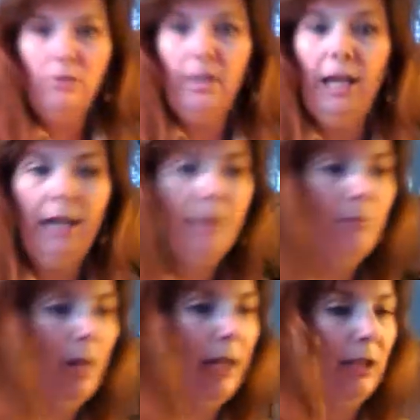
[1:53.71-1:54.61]
that
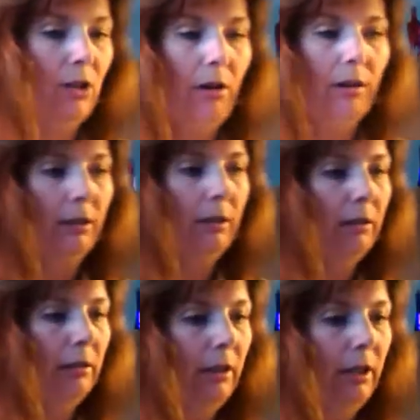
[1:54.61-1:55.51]
my daughter
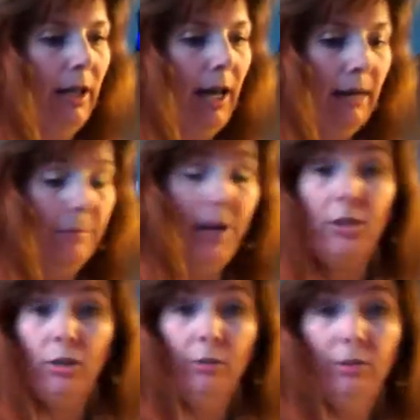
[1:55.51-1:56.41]

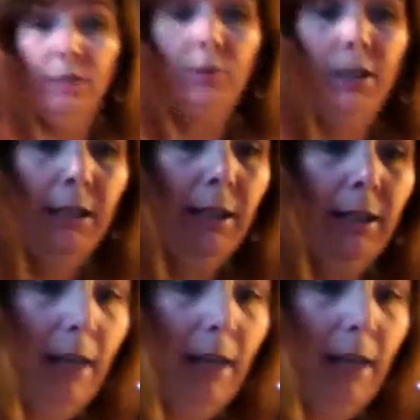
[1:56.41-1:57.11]
actually just recently gave